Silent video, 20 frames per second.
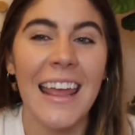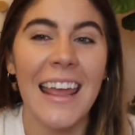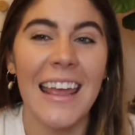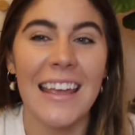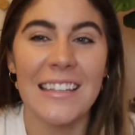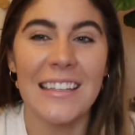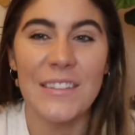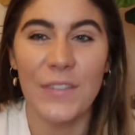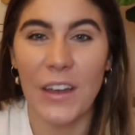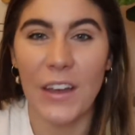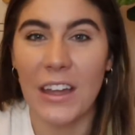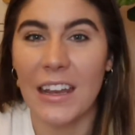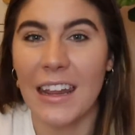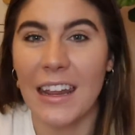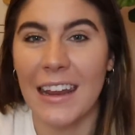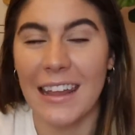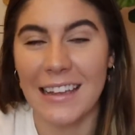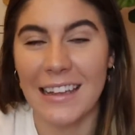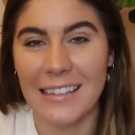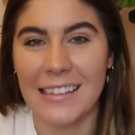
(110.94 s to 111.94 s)
is fun
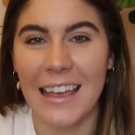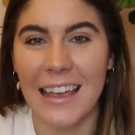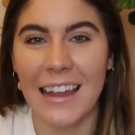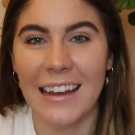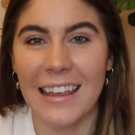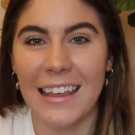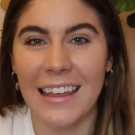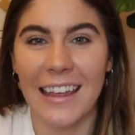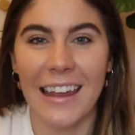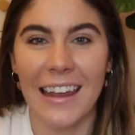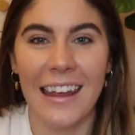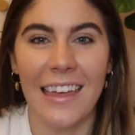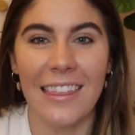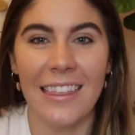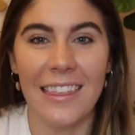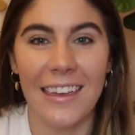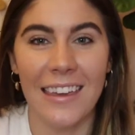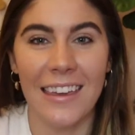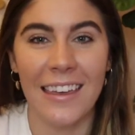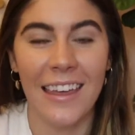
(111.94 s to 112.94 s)
and exciting, and I
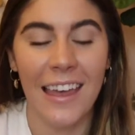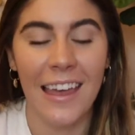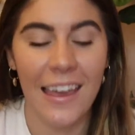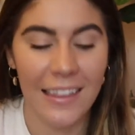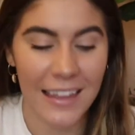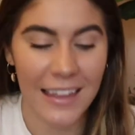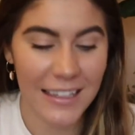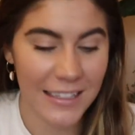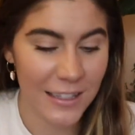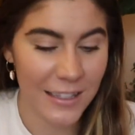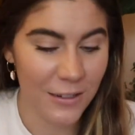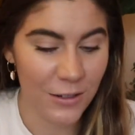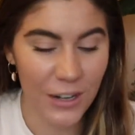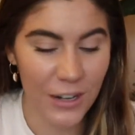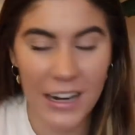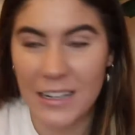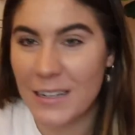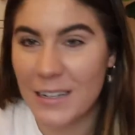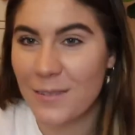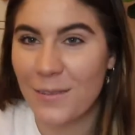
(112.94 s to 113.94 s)
think that's the
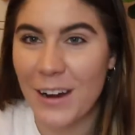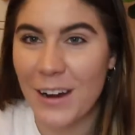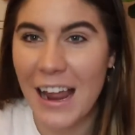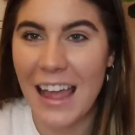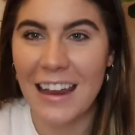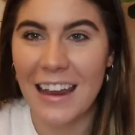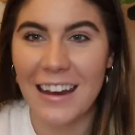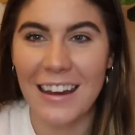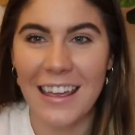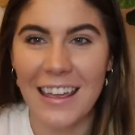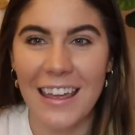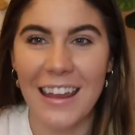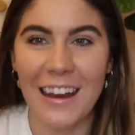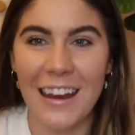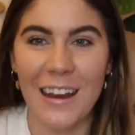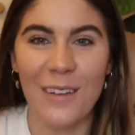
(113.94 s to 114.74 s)
direction we're headed in,